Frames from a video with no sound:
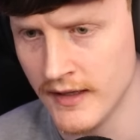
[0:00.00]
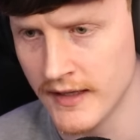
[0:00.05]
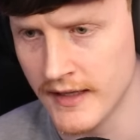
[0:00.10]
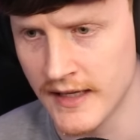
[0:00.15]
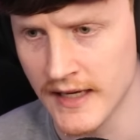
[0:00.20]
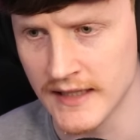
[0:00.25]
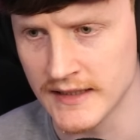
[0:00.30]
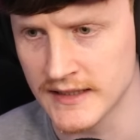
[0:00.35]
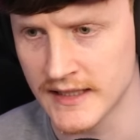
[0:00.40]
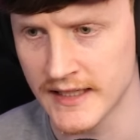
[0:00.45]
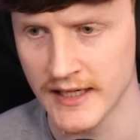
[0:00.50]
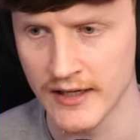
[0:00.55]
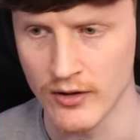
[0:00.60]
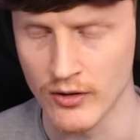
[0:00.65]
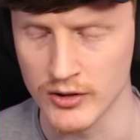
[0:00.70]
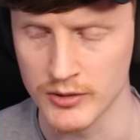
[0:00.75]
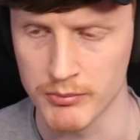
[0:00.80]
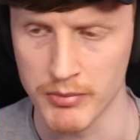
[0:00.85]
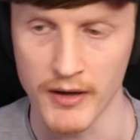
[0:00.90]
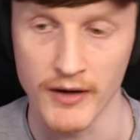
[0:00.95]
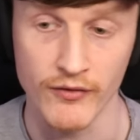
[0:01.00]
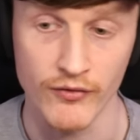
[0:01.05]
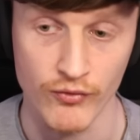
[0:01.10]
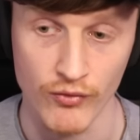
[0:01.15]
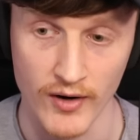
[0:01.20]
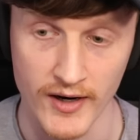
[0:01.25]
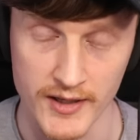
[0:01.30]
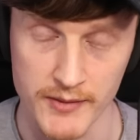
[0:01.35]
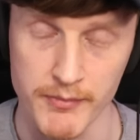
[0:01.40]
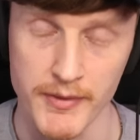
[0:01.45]
Gets killed by
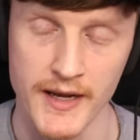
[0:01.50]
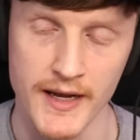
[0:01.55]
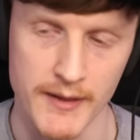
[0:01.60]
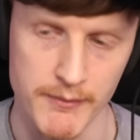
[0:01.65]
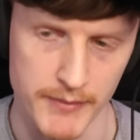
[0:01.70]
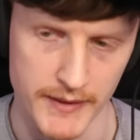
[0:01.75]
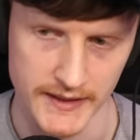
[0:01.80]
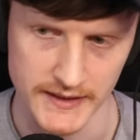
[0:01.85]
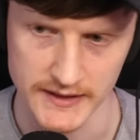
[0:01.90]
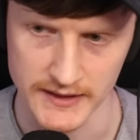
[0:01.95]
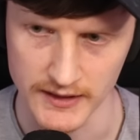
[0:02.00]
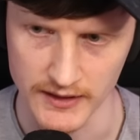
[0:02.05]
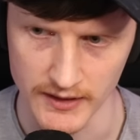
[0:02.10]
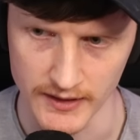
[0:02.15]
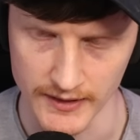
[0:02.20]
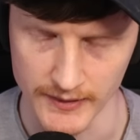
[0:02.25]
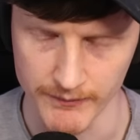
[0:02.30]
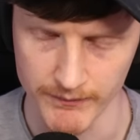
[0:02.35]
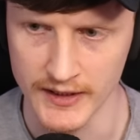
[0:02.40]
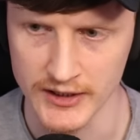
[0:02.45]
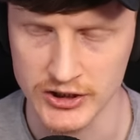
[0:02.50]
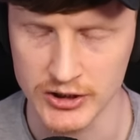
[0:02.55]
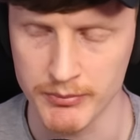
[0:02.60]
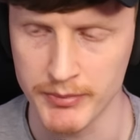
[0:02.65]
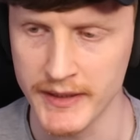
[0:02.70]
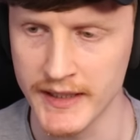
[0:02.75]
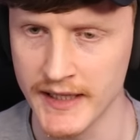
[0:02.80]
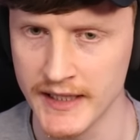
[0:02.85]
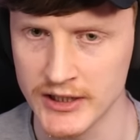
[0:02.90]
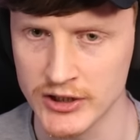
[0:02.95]
Fredbear, basically. This should
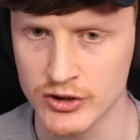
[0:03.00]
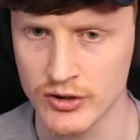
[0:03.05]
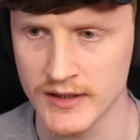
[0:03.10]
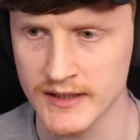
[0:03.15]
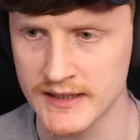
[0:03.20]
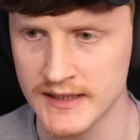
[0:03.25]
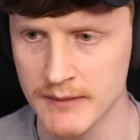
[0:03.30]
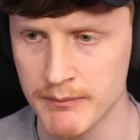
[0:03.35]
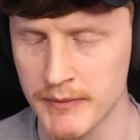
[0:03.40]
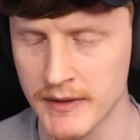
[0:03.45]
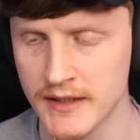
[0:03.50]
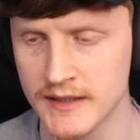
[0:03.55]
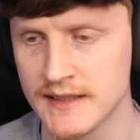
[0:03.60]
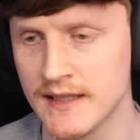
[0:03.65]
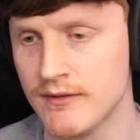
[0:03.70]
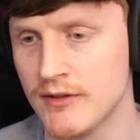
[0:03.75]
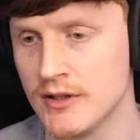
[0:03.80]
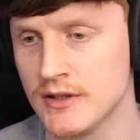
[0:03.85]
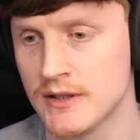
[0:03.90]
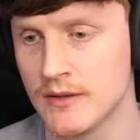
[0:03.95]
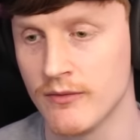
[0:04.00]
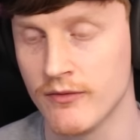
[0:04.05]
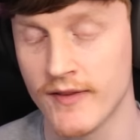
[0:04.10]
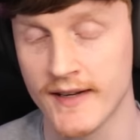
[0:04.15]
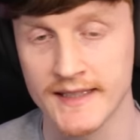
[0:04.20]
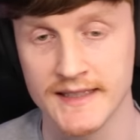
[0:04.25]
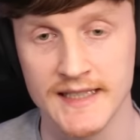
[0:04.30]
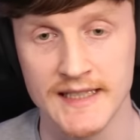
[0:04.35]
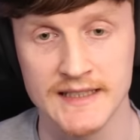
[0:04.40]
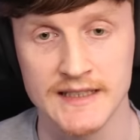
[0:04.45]
be interesting because they've done some
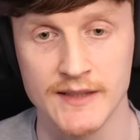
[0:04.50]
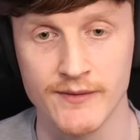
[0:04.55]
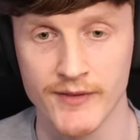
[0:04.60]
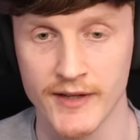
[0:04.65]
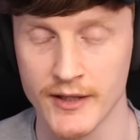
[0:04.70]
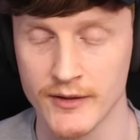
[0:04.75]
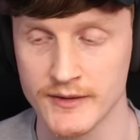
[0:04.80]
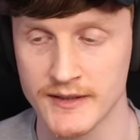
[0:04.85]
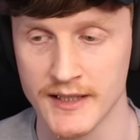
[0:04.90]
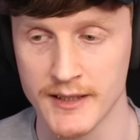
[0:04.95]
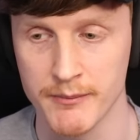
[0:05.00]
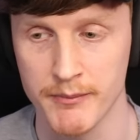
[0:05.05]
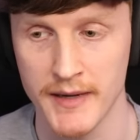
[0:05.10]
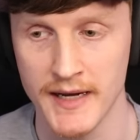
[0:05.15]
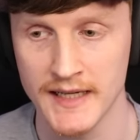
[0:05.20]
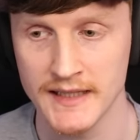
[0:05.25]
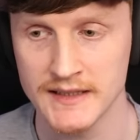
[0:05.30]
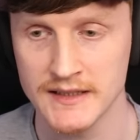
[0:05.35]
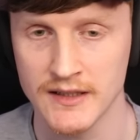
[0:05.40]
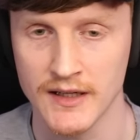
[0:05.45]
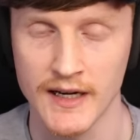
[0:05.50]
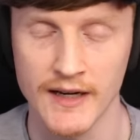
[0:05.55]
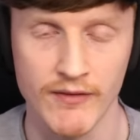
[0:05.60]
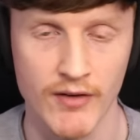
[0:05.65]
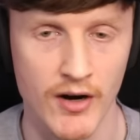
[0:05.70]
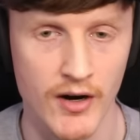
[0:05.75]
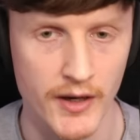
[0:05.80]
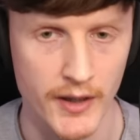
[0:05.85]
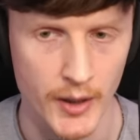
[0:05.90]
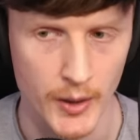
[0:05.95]
fantastic videos in the past. I have
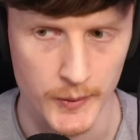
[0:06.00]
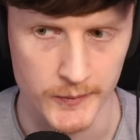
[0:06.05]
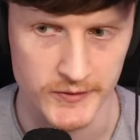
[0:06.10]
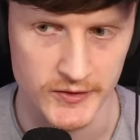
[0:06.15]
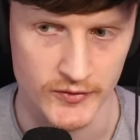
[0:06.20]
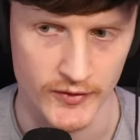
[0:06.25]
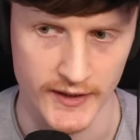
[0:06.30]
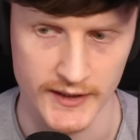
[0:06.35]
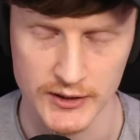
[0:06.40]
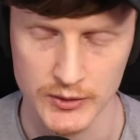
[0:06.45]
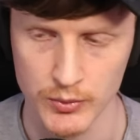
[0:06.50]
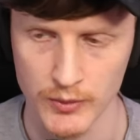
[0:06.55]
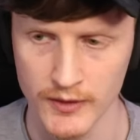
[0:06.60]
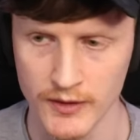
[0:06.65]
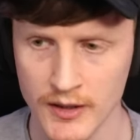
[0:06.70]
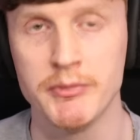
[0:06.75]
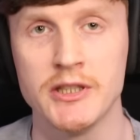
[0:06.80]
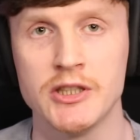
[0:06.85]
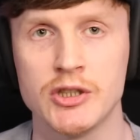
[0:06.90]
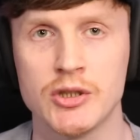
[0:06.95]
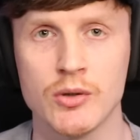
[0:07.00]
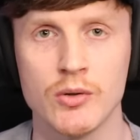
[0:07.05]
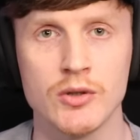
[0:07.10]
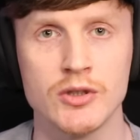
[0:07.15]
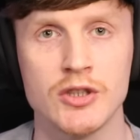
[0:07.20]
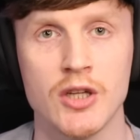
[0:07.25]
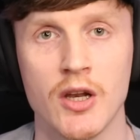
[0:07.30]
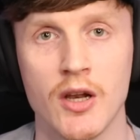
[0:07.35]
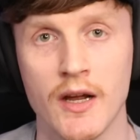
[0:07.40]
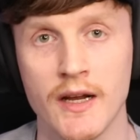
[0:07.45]
high hopes for this one. Be sure
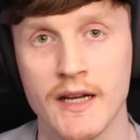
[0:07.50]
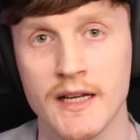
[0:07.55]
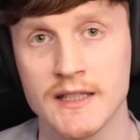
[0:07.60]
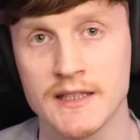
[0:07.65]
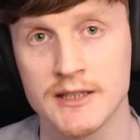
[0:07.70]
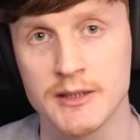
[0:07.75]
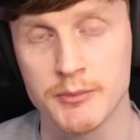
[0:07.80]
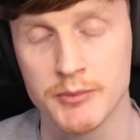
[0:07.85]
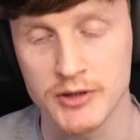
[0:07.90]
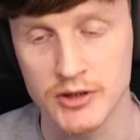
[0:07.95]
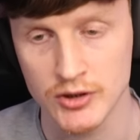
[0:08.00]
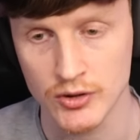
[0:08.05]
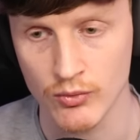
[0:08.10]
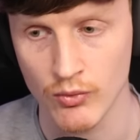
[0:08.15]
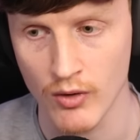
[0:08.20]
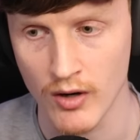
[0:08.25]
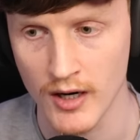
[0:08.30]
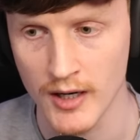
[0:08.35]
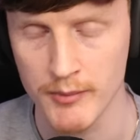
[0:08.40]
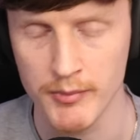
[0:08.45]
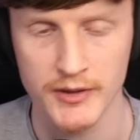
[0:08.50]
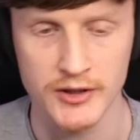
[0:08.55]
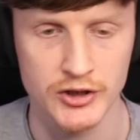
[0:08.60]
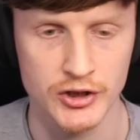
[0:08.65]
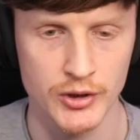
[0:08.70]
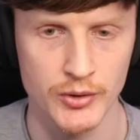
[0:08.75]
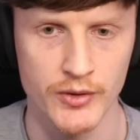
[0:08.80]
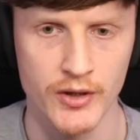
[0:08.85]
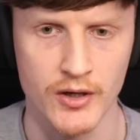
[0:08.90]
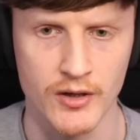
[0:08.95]
to like and subscribe
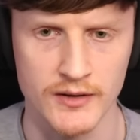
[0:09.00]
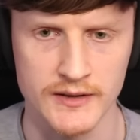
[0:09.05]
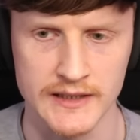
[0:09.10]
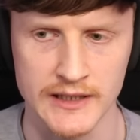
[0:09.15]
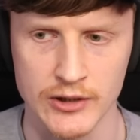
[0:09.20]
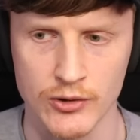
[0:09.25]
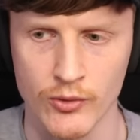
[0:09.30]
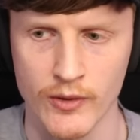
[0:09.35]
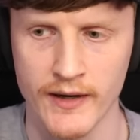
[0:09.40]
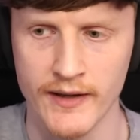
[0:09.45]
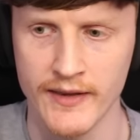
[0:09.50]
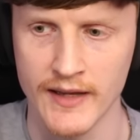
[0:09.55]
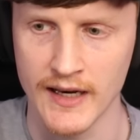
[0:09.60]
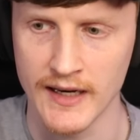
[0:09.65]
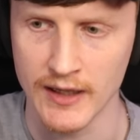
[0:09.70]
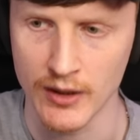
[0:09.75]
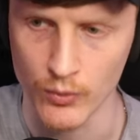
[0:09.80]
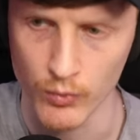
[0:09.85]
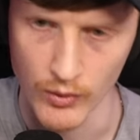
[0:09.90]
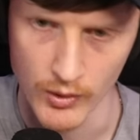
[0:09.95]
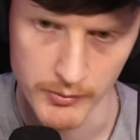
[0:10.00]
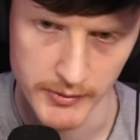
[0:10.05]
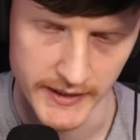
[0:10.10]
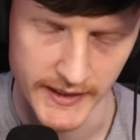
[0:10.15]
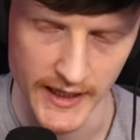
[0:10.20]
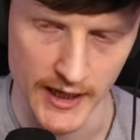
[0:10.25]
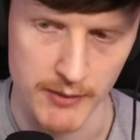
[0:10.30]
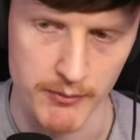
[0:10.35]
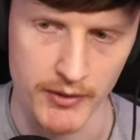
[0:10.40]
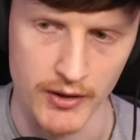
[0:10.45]
to the content creator. Their link will be
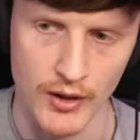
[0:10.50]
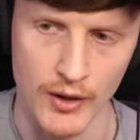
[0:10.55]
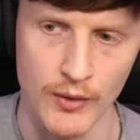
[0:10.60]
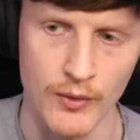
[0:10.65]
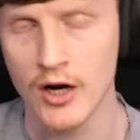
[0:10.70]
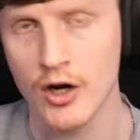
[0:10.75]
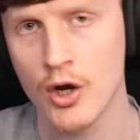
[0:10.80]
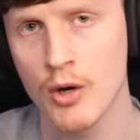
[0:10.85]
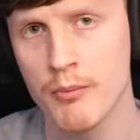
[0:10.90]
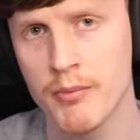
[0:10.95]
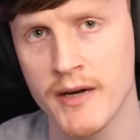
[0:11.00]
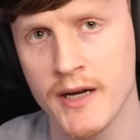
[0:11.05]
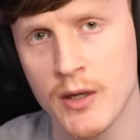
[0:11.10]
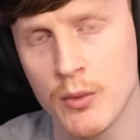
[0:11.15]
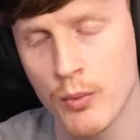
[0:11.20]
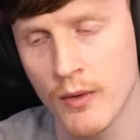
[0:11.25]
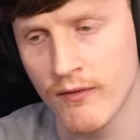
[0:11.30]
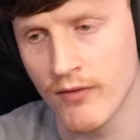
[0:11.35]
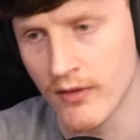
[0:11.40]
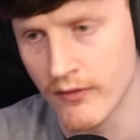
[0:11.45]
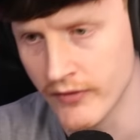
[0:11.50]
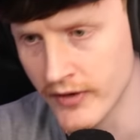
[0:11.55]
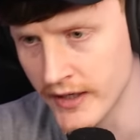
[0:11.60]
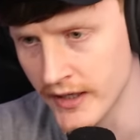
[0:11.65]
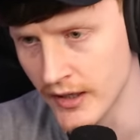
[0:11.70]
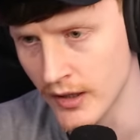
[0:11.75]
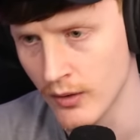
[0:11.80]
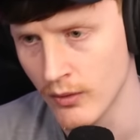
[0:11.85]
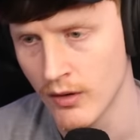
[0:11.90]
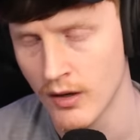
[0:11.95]
down below, accompanied with the
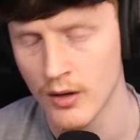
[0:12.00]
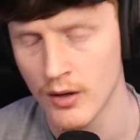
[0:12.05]
video.